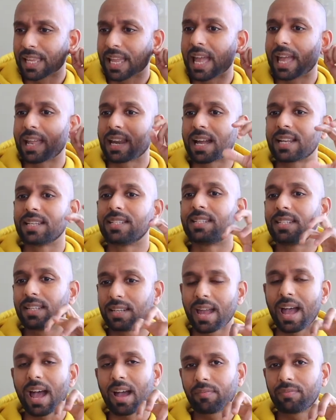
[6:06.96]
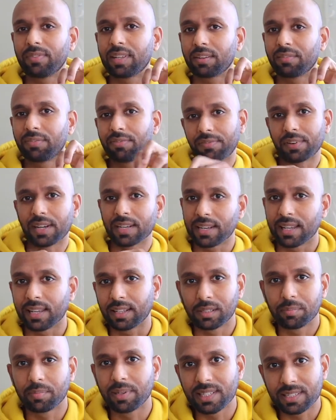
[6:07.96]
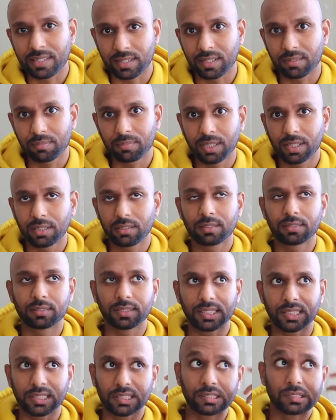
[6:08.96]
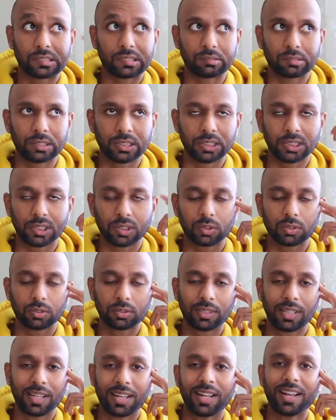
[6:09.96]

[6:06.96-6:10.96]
And I did have that fun element in me, like I always do.